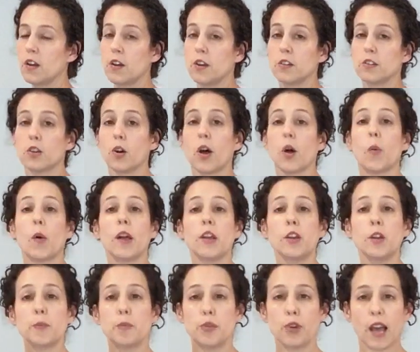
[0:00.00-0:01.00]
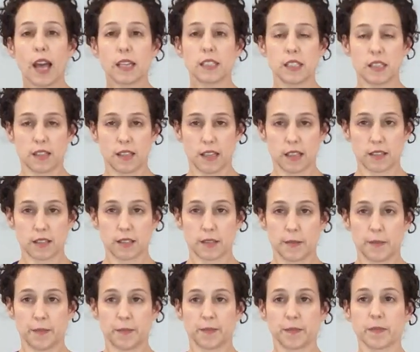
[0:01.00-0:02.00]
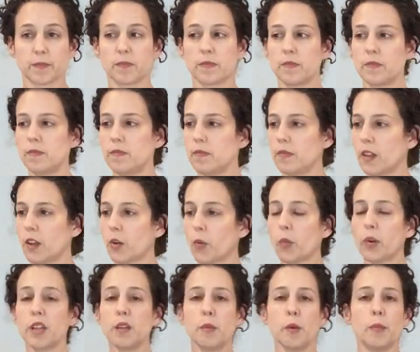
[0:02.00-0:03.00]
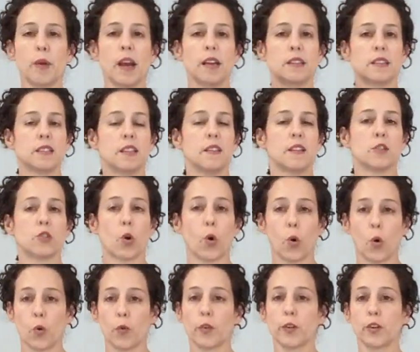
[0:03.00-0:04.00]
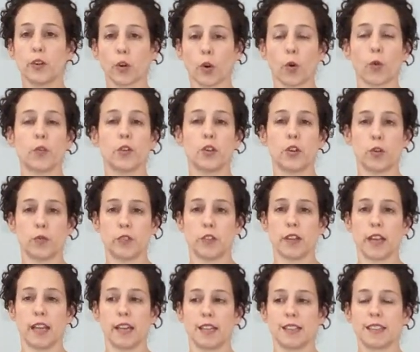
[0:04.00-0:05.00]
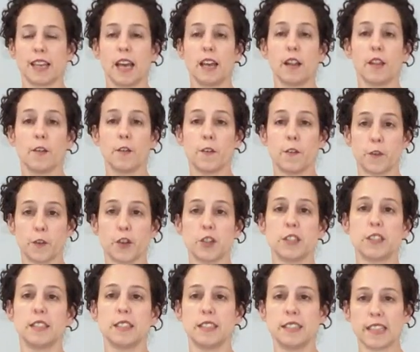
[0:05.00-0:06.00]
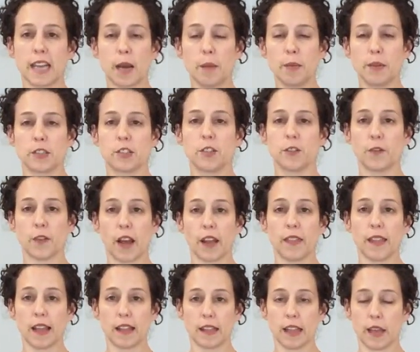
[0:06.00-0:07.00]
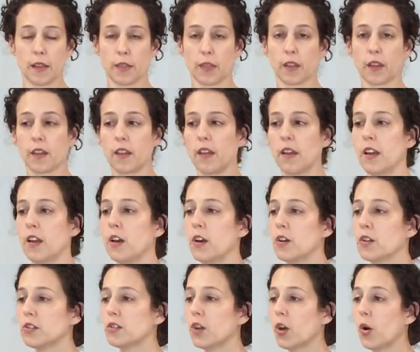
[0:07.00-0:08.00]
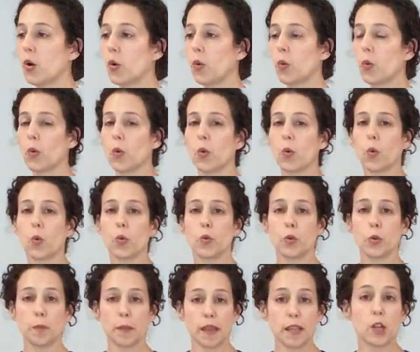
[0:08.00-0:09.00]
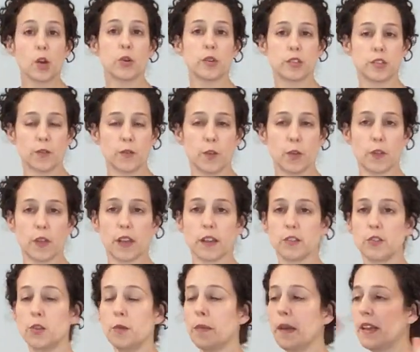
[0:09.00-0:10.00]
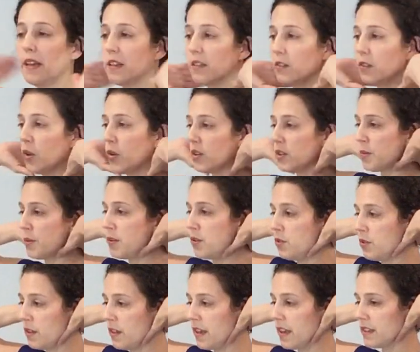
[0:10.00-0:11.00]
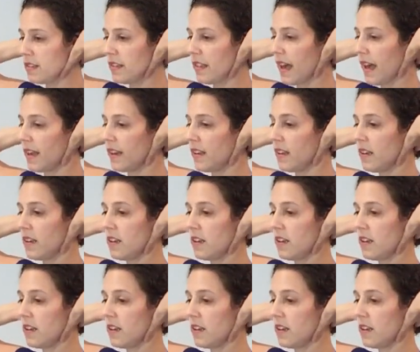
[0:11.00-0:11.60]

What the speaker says: So I want you to practice this. We're going to be practicing this over and over and over again. It's kind of the first step to find that length. So you may notice a few things. You may notice when you do this that,